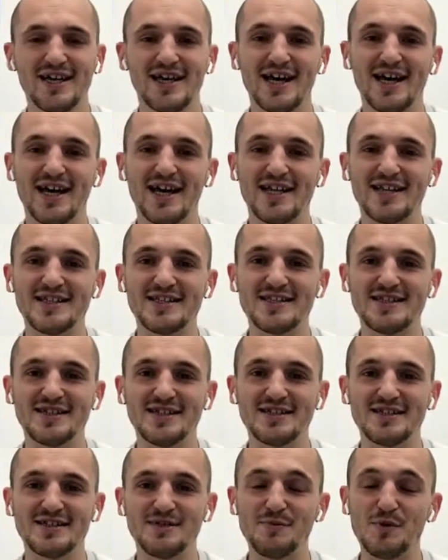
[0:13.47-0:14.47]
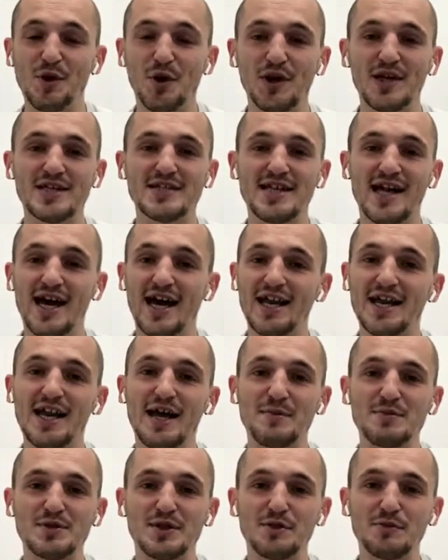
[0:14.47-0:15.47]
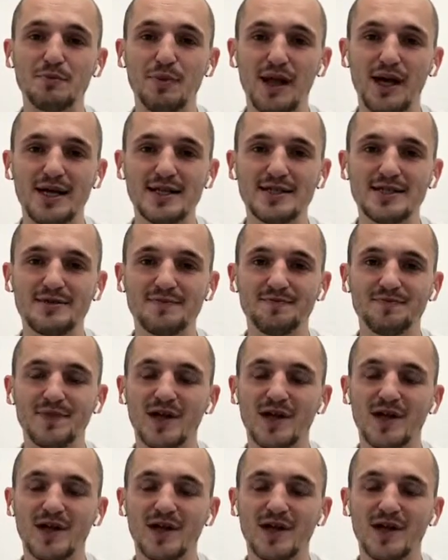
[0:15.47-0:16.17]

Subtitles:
and to be honest, I had an absolute blast.